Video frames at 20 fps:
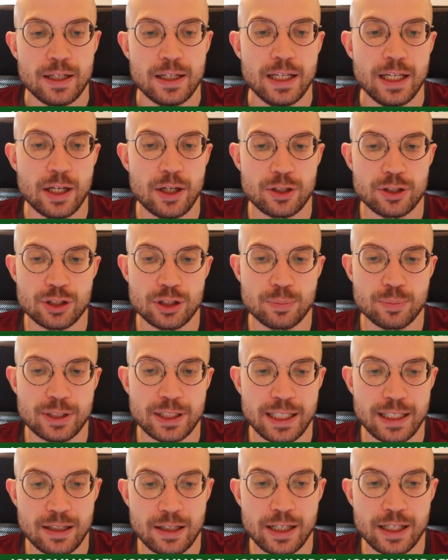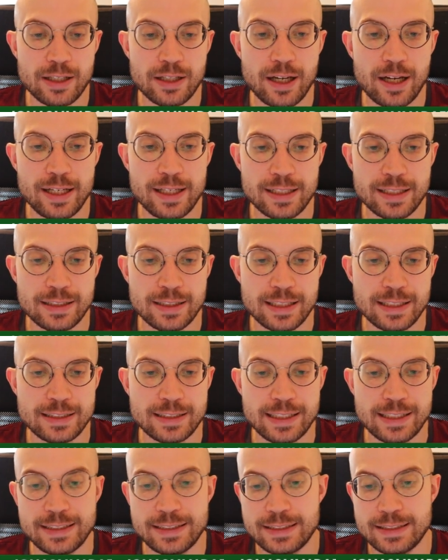Here something like knight in
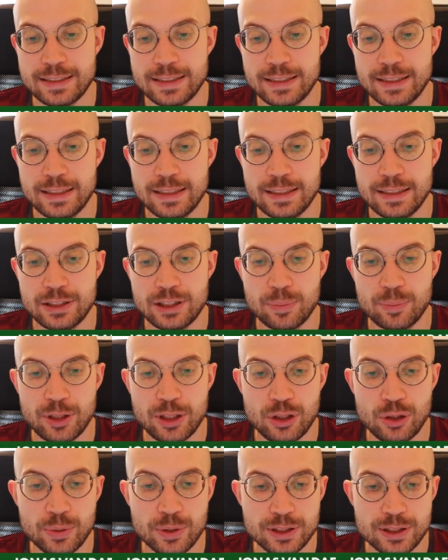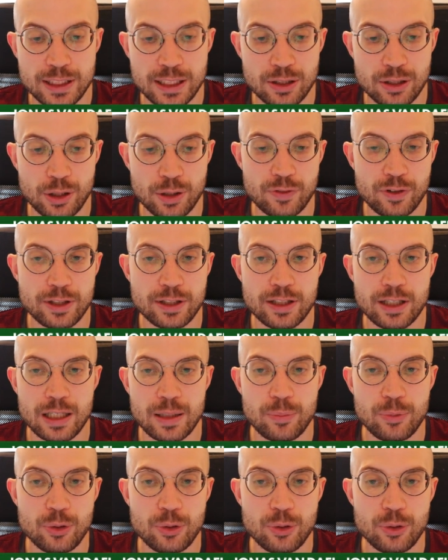is something you will see a lot of the time.